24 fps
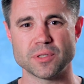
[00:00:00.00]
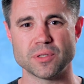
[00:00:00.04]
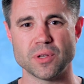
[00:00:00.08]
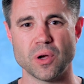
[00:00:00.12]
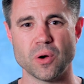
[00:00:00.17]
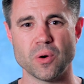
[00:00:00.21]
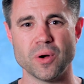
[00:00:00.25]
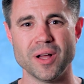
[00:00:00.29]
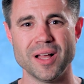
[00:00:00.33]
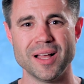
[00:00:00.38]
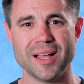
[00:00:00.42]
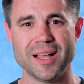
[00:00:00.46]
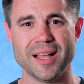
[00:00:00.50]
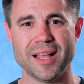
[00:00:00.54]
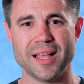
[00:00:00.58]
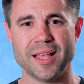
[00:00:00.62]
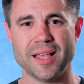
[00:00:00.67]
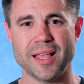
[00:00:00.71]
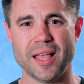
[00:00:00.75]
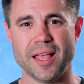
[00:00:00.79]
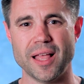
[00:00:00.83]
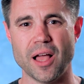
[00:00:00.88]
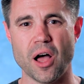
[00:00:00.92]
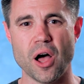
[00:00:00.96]
So
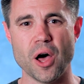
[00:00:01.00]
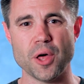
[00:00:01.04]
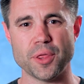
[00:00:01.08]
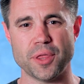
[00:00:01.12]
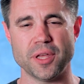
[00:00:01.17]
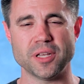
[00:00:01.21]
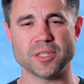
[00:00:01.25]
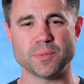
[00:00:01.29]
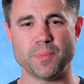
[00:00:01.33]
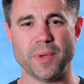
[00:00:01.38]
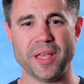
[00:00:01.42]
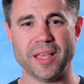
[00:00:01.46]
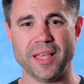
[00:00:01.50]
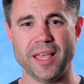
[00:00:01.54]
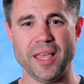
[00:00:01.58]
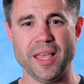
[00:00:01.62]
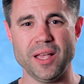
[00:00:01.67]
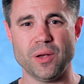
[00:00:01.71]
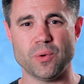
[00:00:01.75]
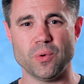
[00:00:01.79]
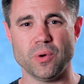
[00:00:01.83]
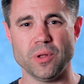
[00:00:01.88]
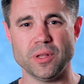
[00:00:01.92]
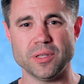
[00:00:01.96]
all things being
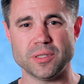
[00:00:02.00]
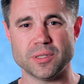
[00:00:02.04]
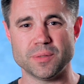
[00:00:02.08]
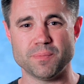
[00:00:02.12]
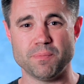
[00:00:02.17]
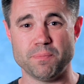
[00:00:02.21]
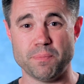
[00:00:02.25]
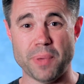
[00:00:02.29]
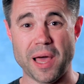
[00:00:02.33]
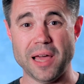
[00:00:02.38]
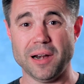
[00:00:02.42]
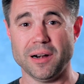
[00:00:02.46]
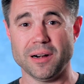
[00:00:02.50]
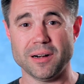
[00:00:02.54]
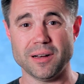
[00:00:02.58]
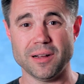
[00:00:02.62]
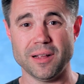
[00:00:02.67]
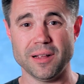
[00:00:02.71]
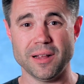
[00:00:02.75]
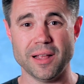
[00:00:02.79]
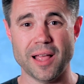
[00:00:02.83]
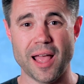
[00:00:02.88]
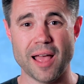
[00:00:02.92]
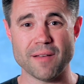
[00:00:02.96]
equal, it's better
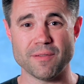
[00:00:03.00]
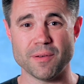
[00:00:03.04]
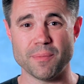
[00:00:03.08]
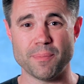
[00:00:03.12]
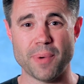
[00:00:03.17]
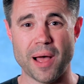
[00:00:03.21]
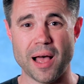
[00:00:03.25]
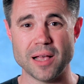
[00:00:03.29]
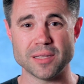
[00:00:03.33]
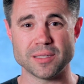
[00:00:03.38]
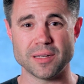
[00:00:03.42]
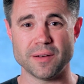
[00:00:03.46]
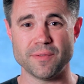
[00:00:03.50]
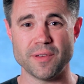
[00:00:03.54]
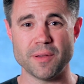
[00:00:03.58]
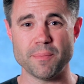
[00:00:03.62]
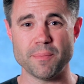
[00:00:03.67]
to have a positive